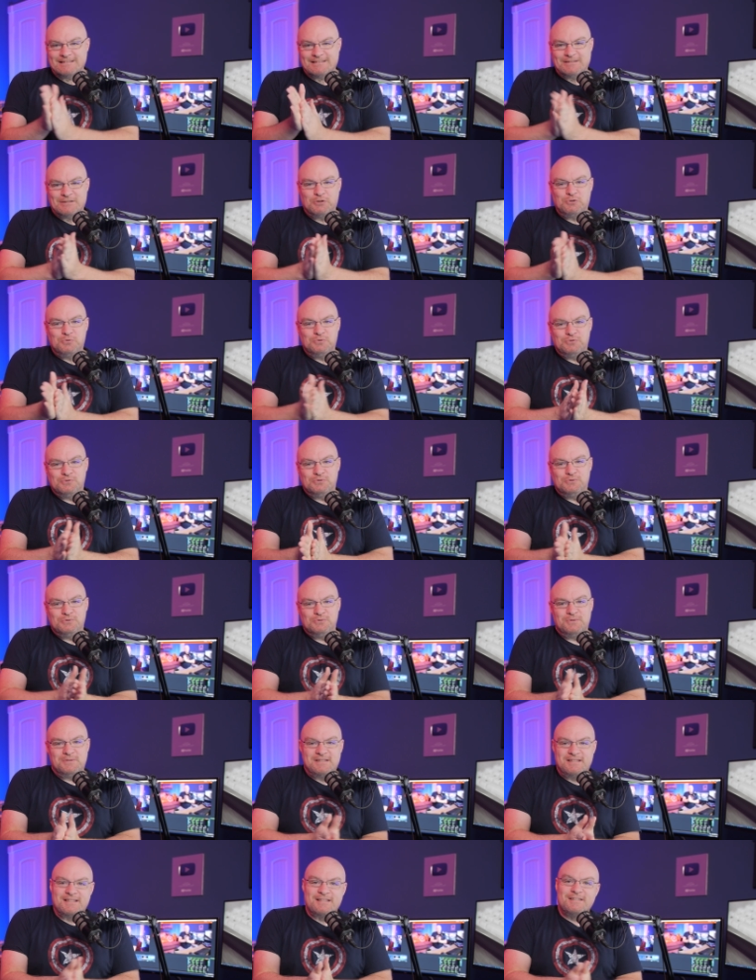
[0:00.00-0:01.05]
Ooh,
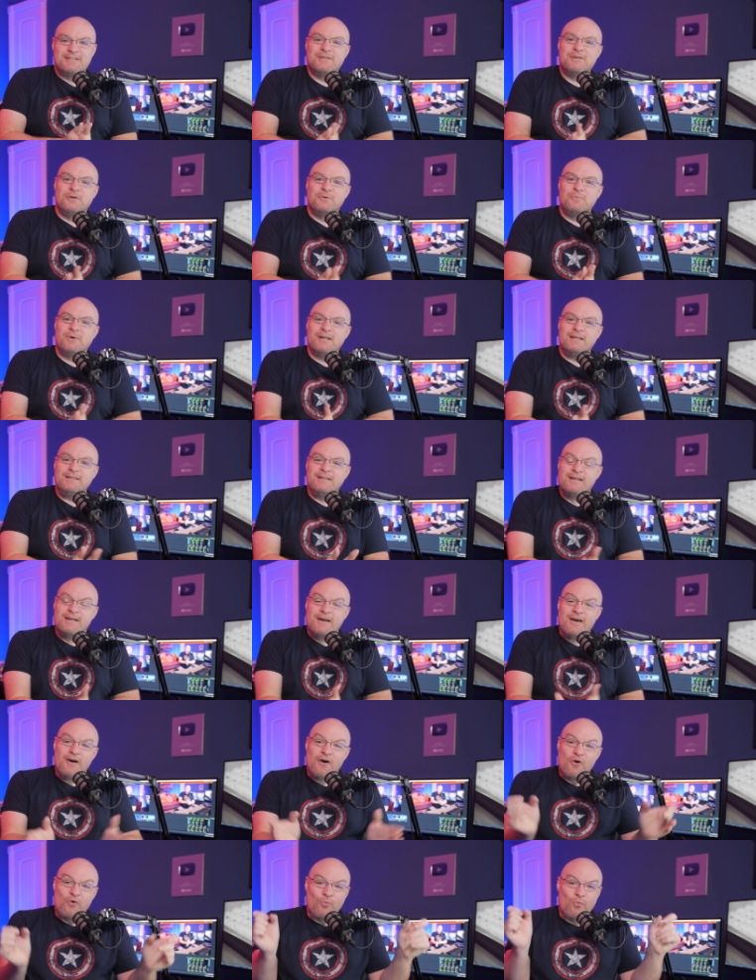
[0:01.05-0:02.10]
this is a good one.
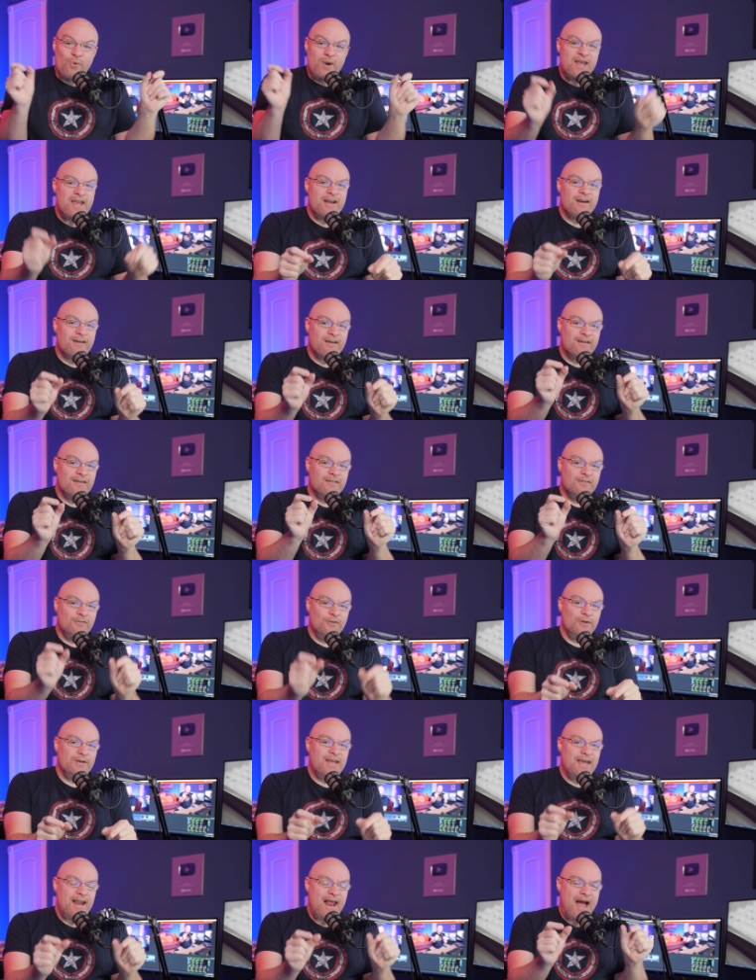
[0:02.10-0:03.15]
We are going to look
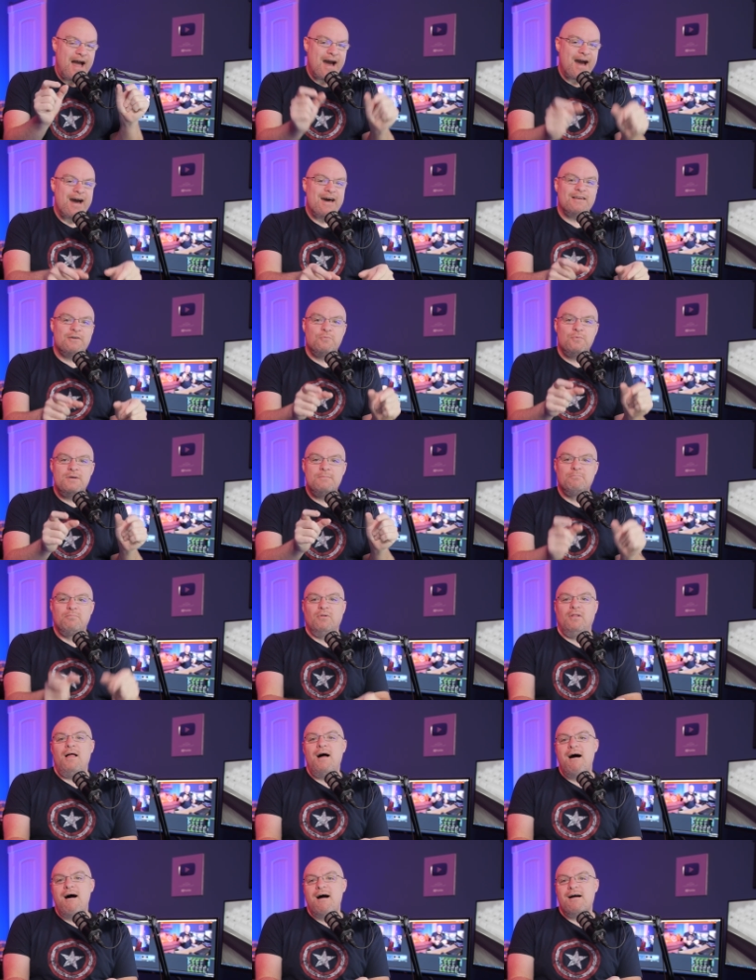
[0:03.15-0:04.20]
at how do we
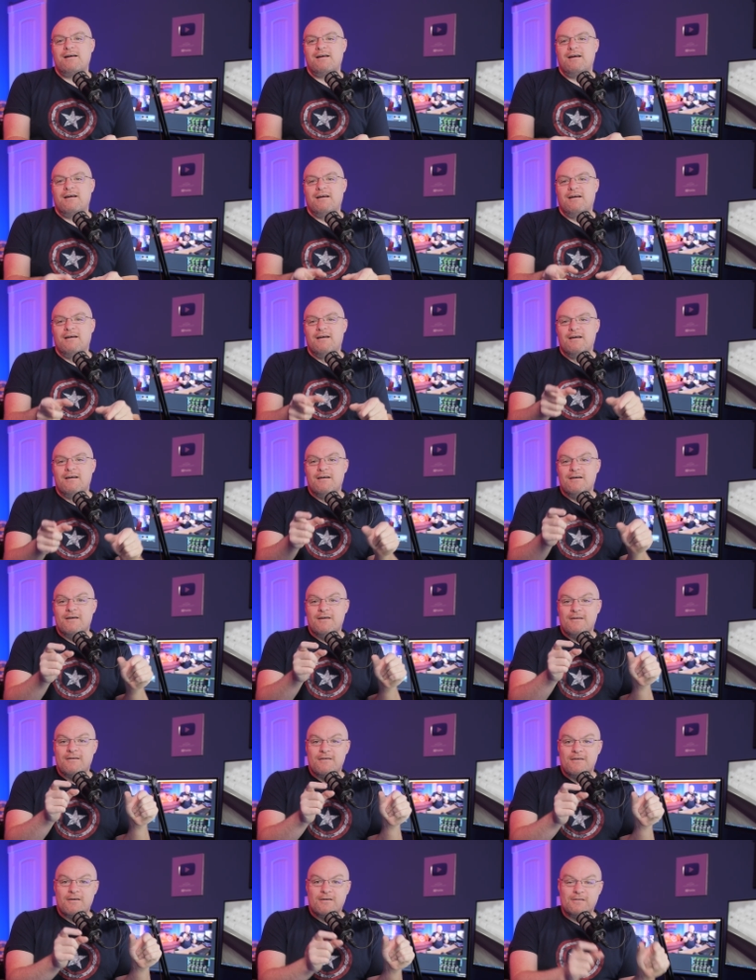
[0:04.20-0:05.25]
block
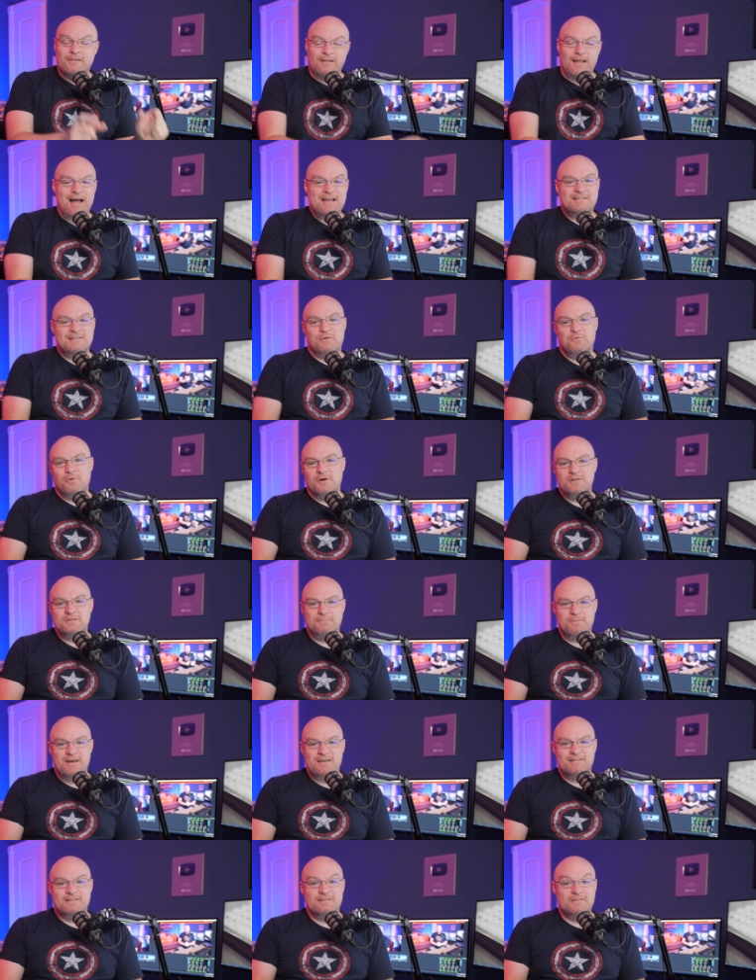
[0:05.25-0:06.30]
classic
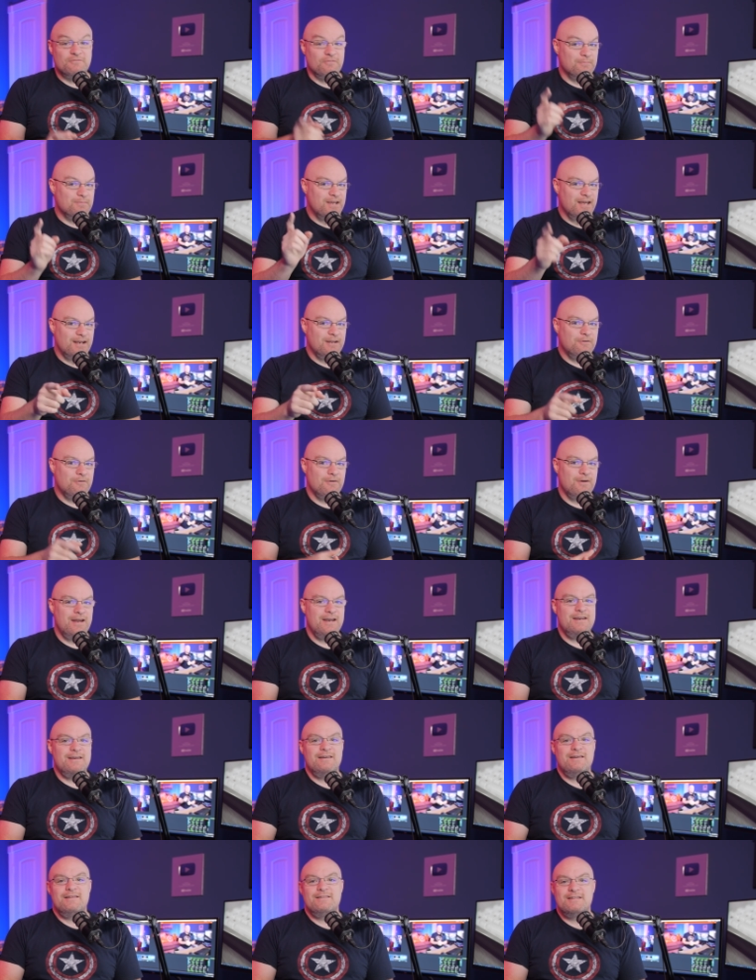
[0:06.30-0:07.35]
workspaces from getting
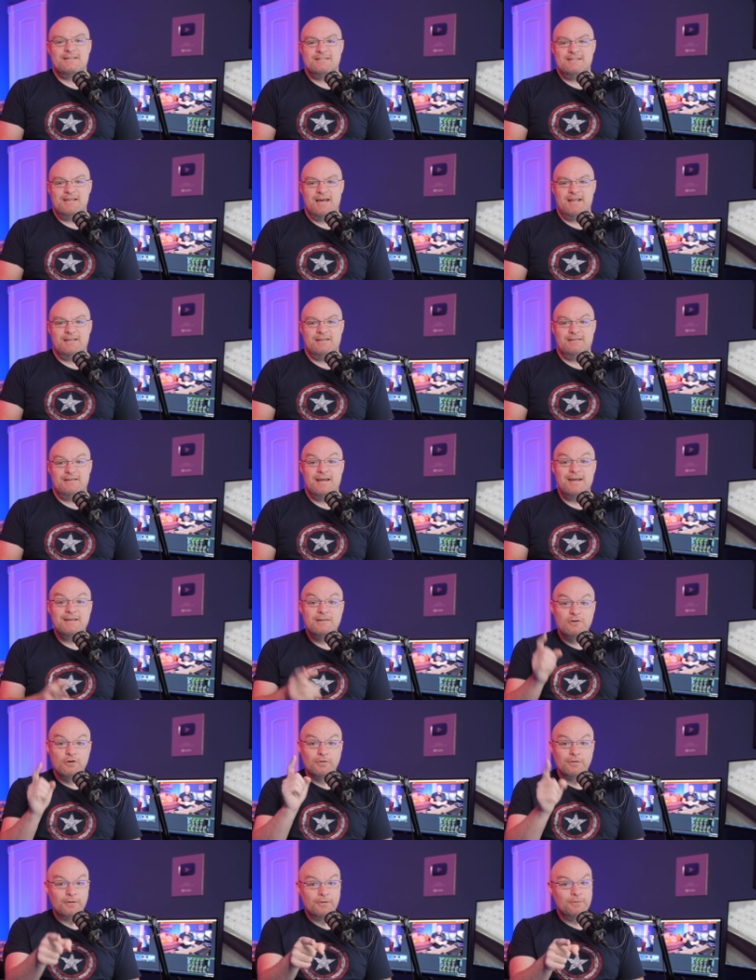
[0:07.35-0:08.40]
created in the tenant,
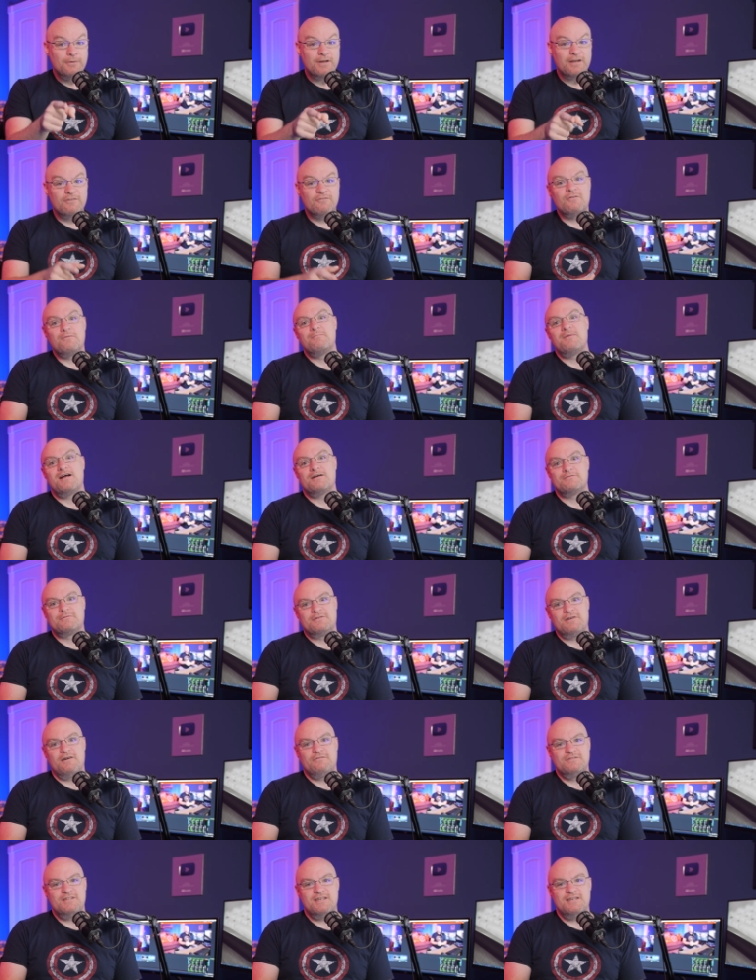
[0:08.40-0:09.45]
including from
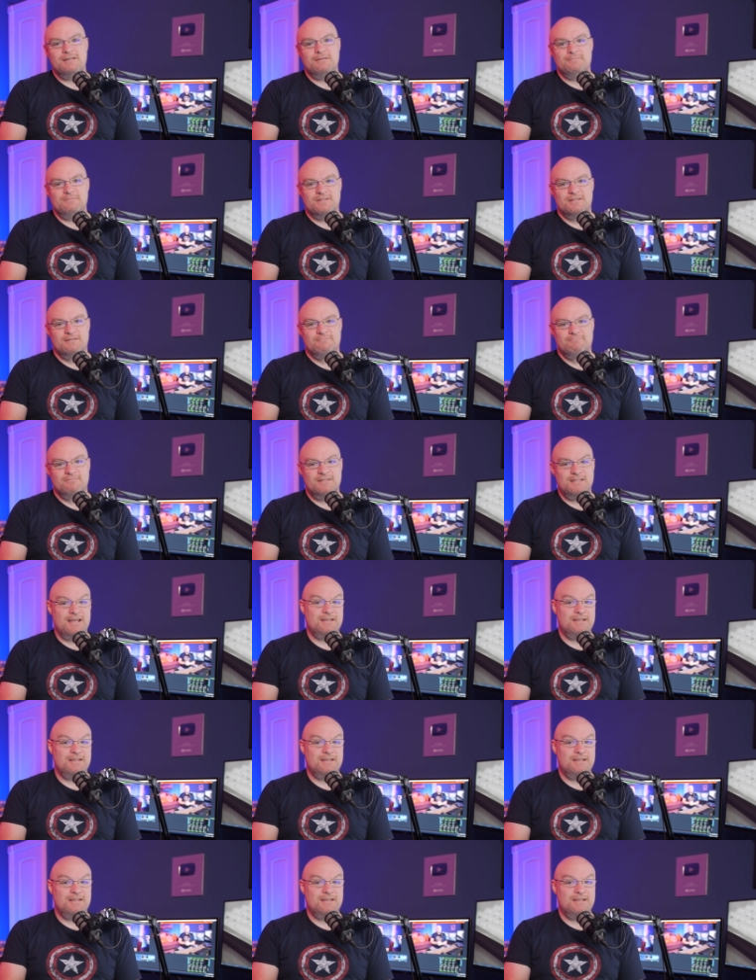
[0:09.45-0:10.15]
Microsoft Teams. Stay